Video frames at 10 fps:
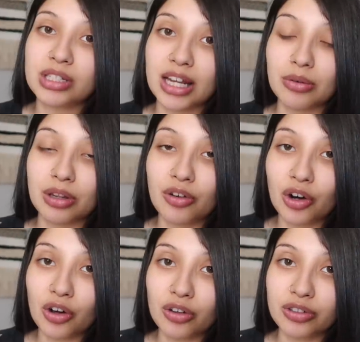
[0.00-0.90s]
stay with the
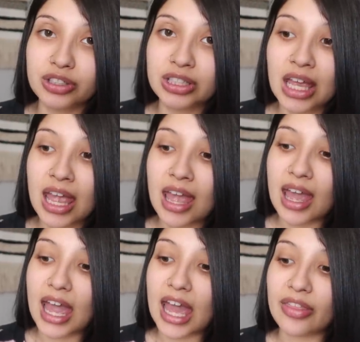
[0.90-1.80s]
girls
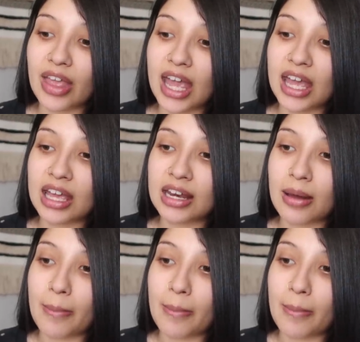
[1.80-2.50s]
and then